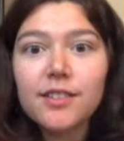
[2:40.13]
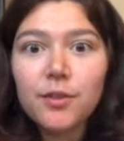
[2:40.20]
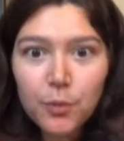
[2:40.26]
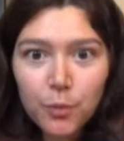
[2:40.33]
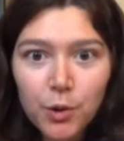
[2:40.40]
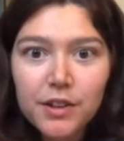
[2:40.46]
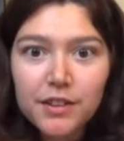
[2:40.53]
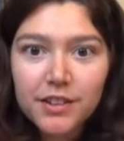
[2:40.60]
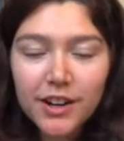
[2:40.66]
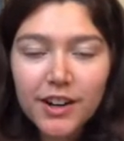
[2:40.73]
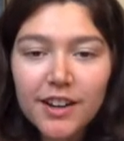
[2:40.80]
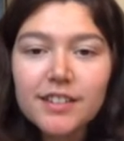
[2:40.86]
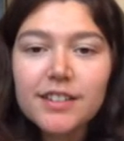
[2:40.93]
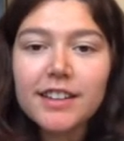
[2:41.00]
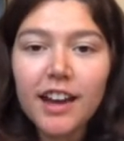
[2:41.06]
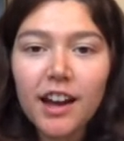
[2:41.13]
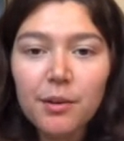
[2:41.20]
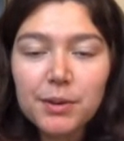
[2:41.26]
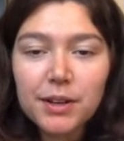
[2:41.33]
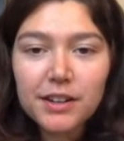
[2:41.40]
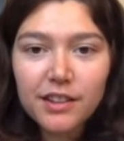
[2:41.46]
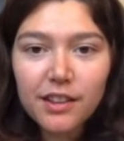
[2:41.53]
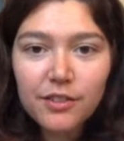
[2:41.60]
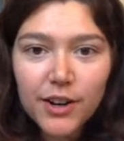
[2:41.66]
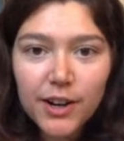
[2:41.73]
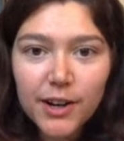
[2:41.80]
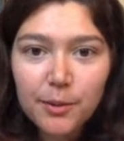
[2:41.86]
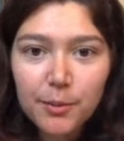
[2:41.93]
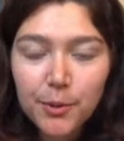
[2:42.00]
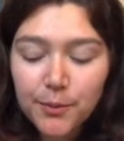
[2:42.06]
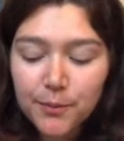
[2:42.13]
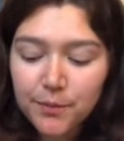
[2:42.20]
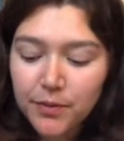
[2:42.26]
What is currently happening to the variable?